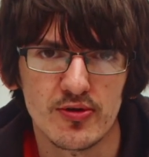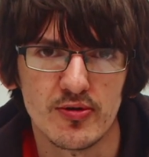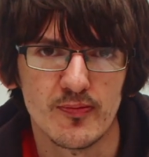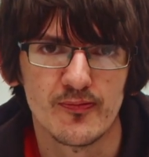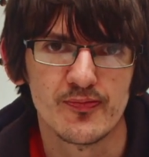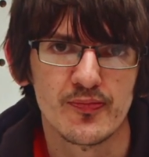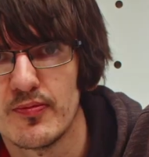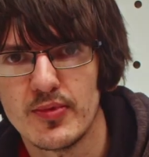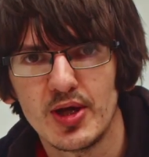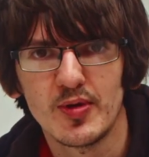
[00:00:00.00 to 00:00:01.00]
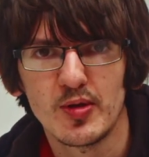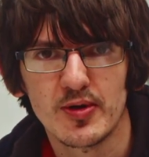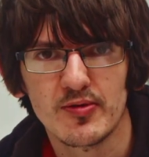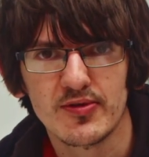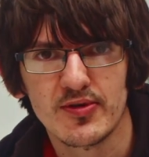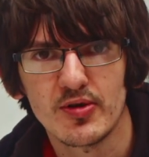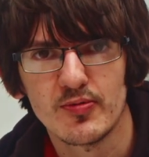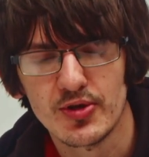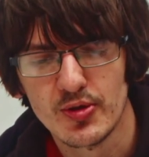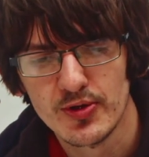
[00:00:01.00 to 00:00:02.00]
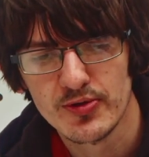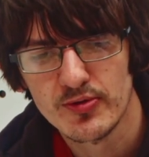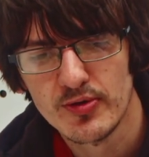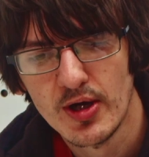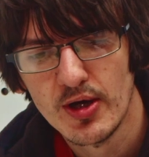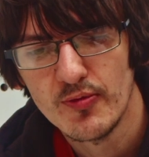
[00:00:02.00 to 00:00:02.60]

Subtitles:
And you may be able to tell that on the model,